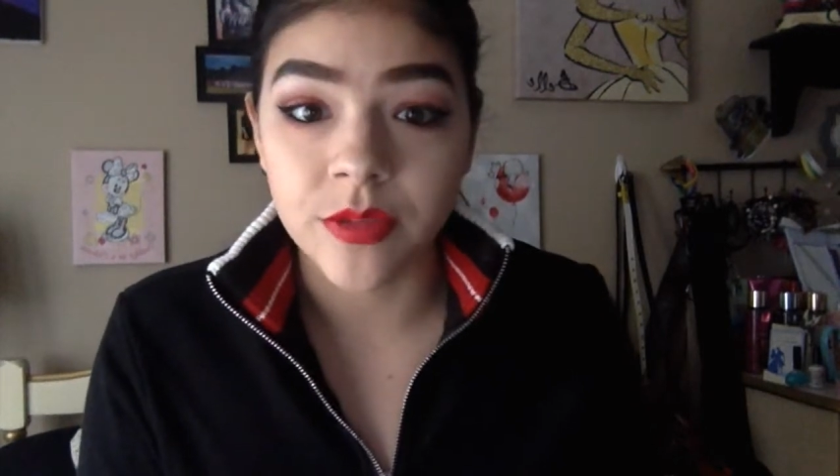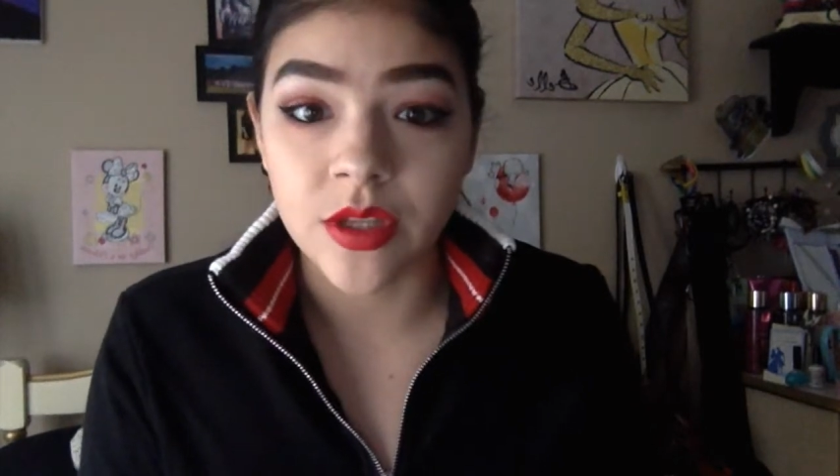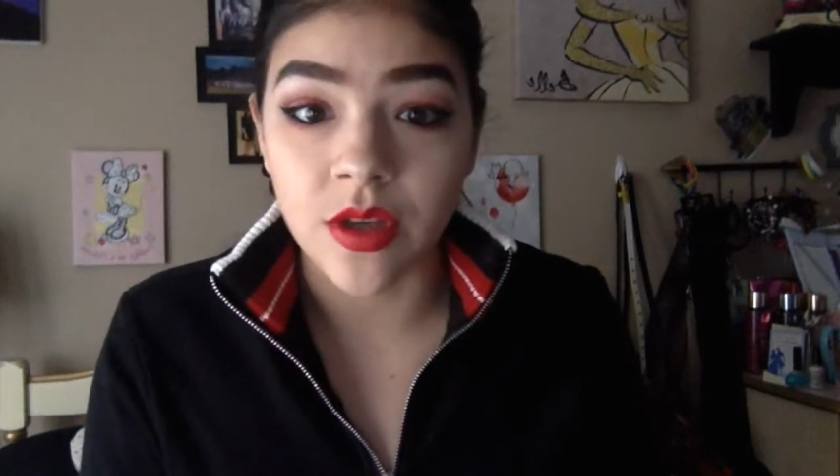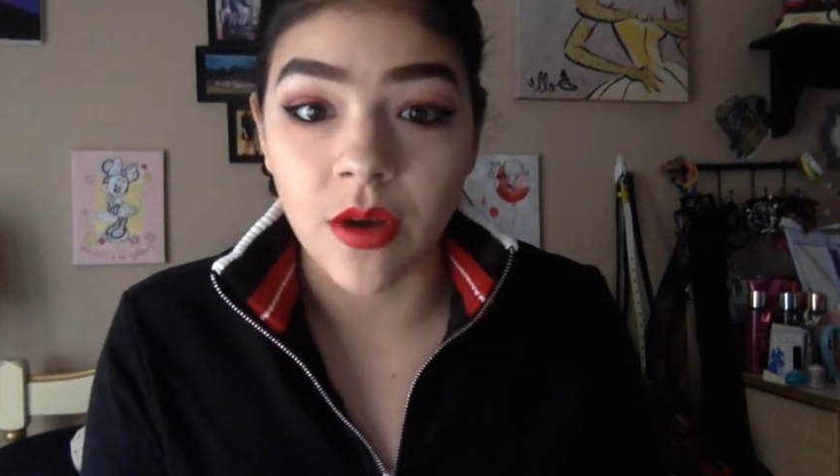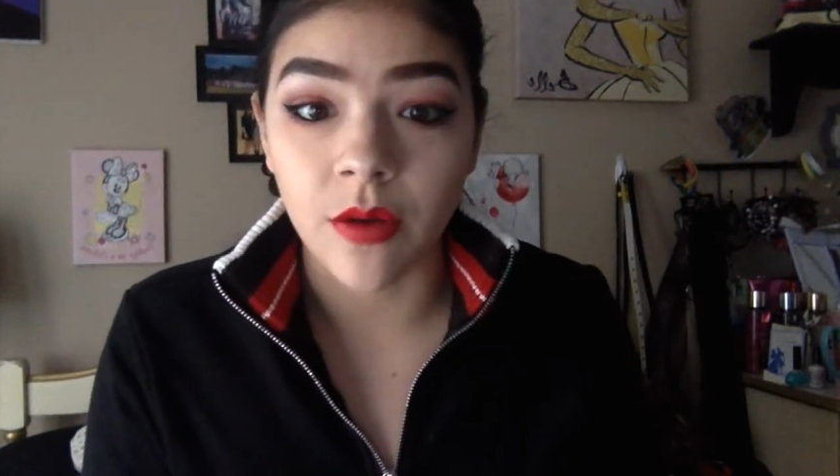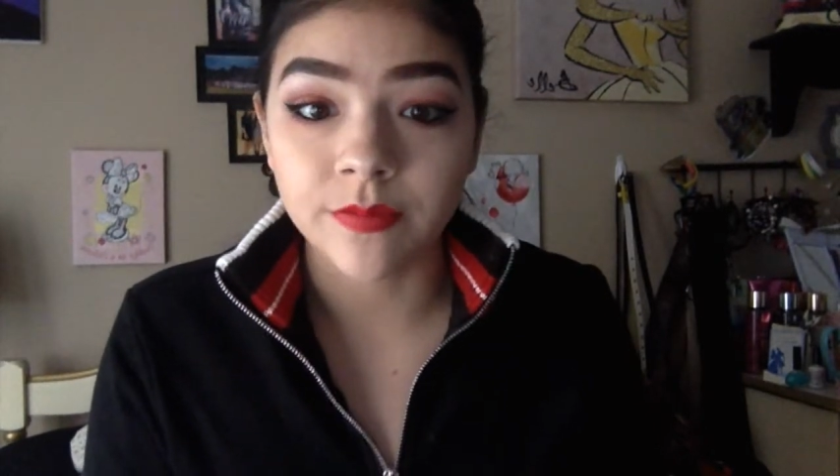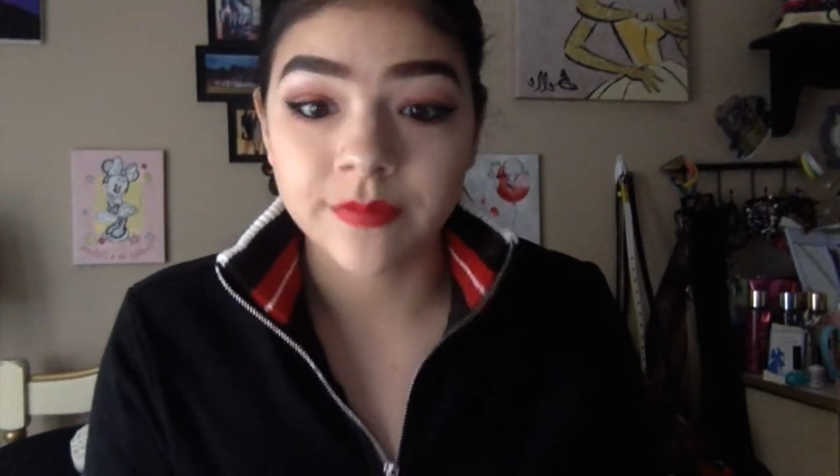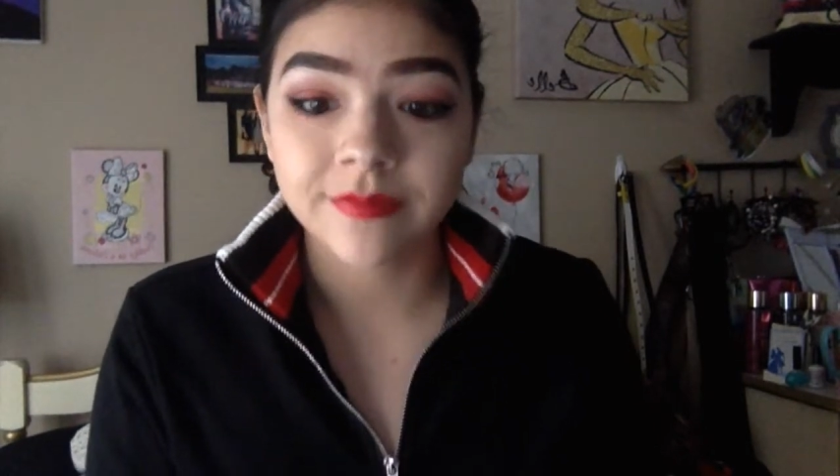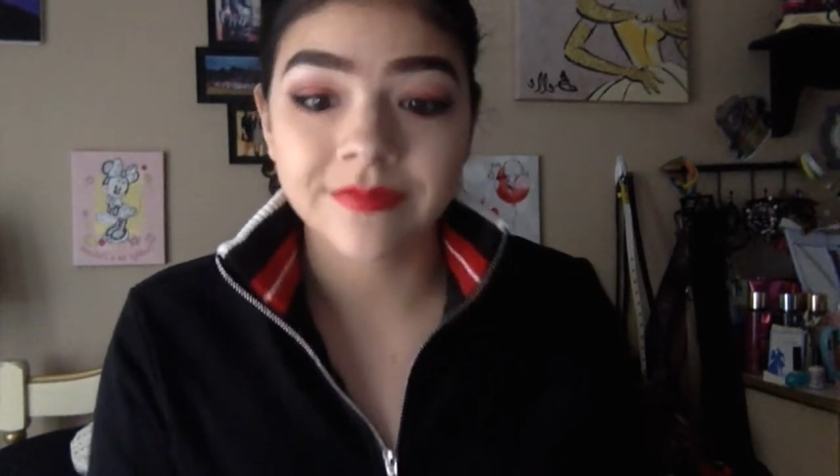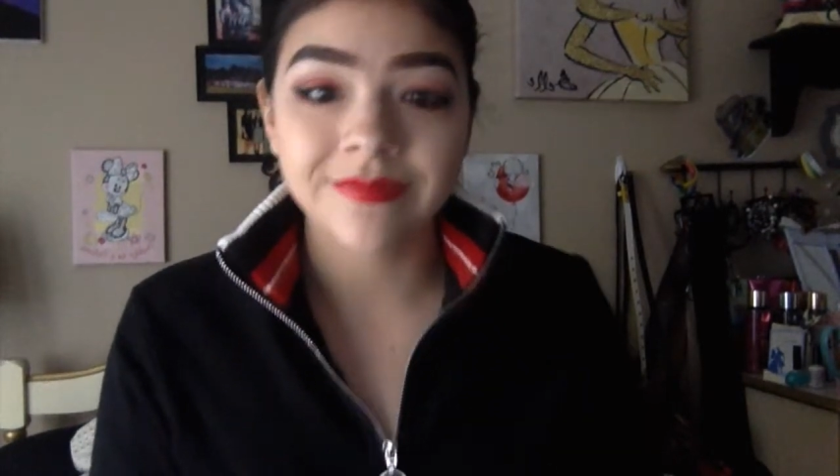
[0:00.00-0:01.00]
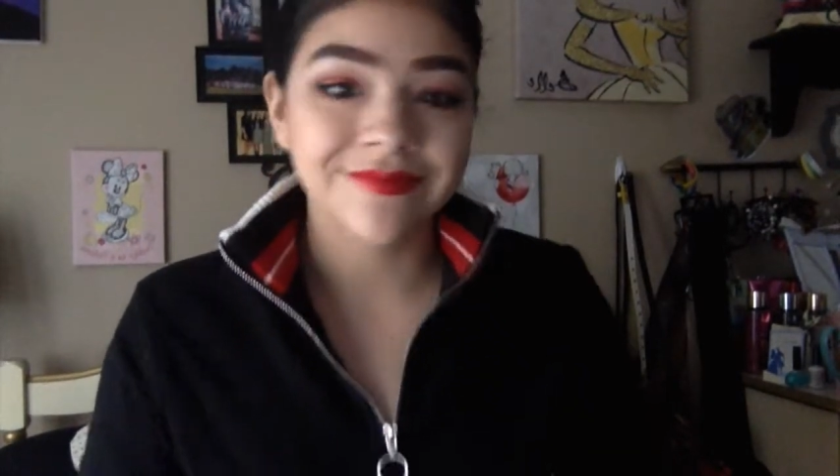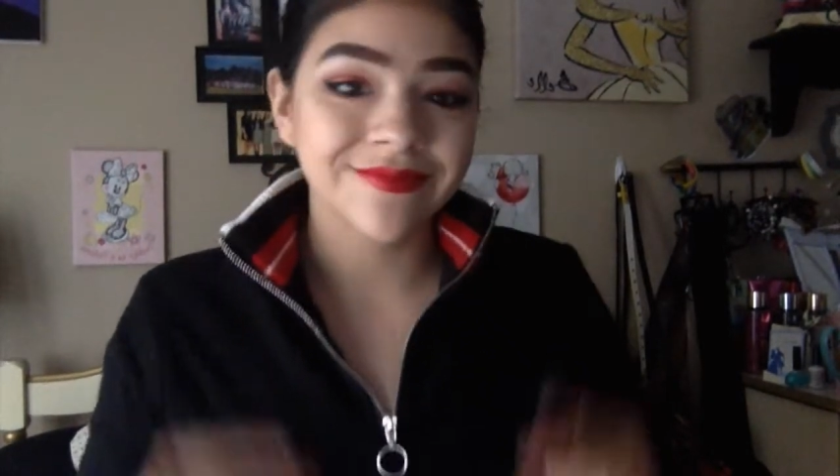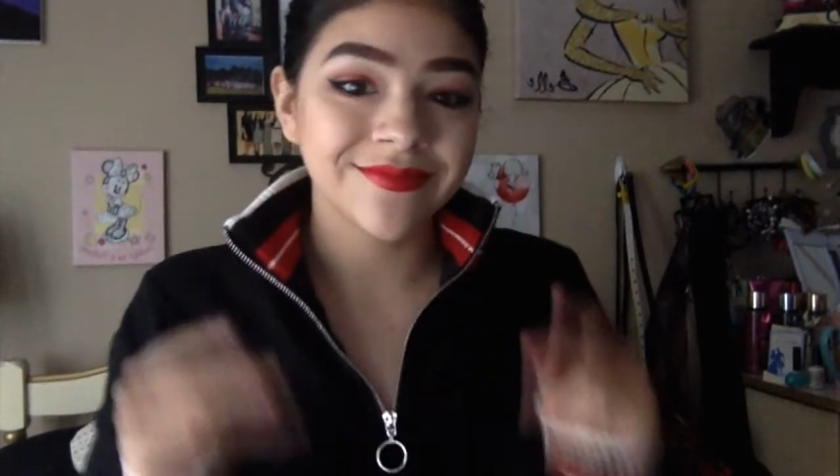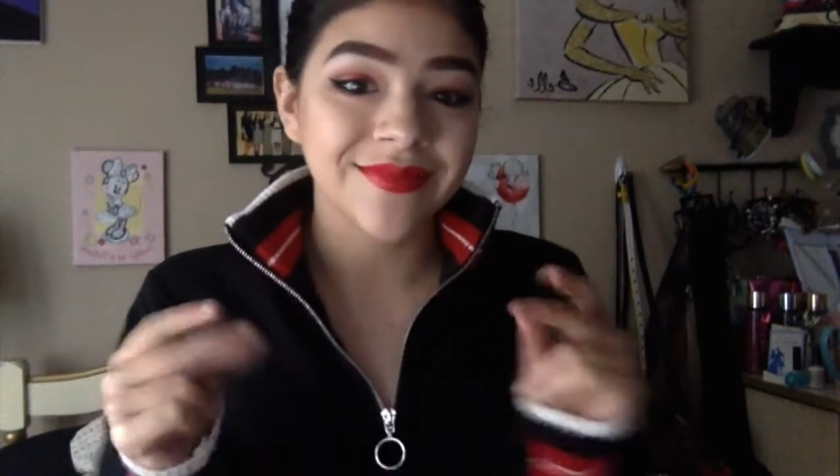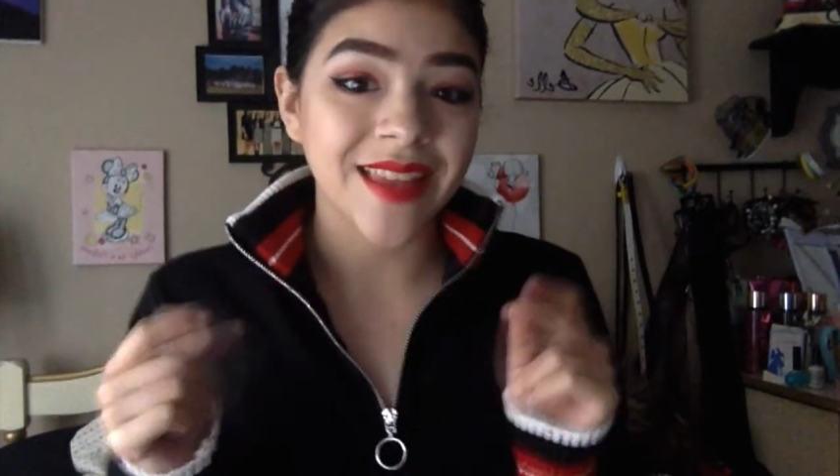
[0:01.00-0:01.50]
So
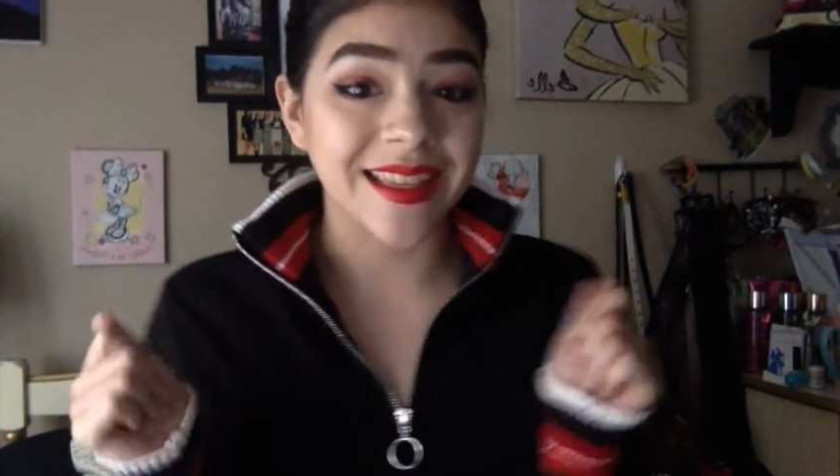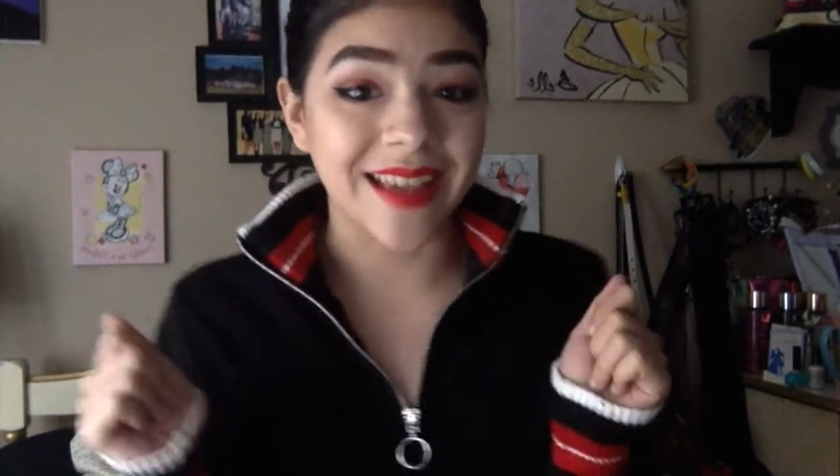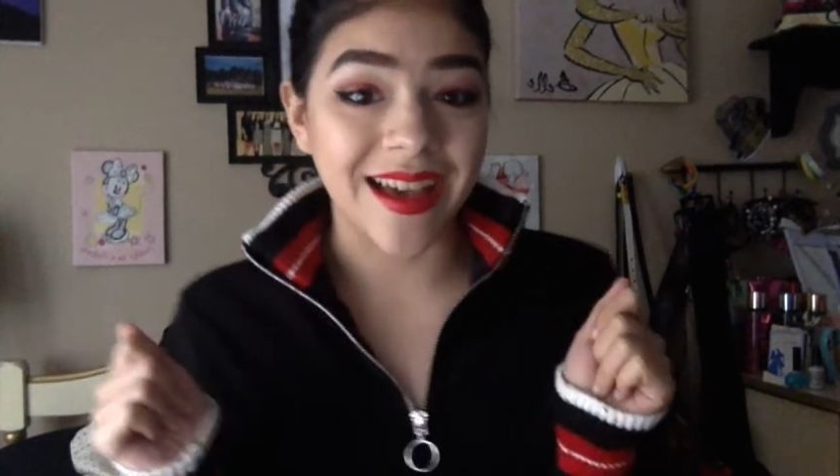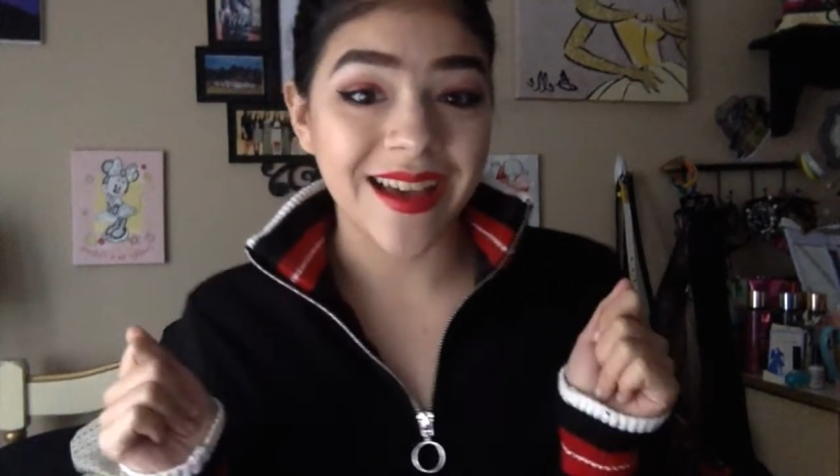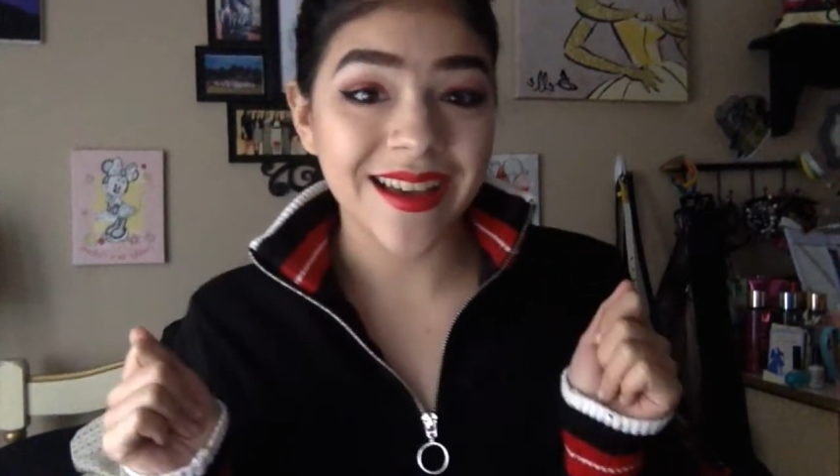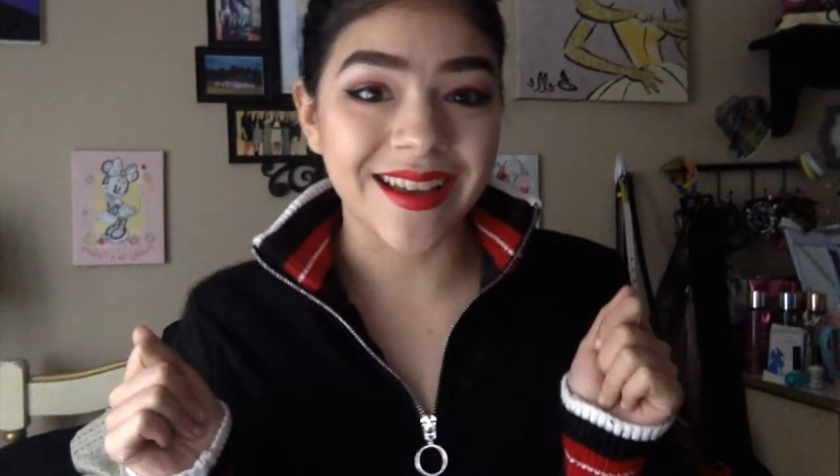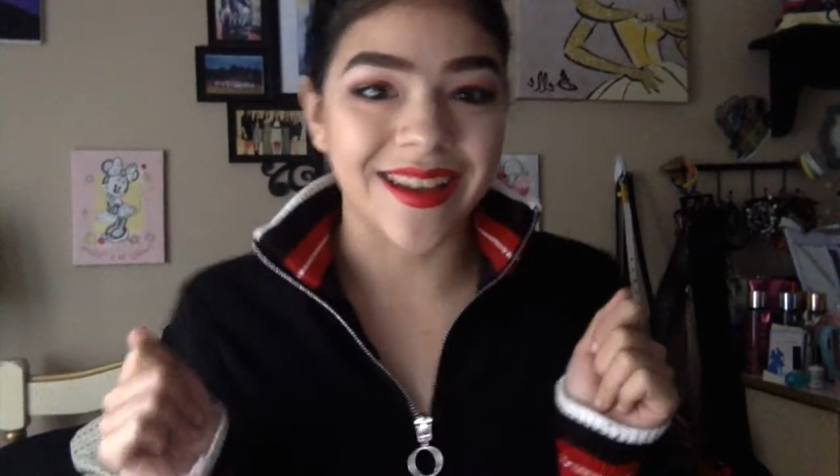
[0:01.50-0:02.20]
yeah,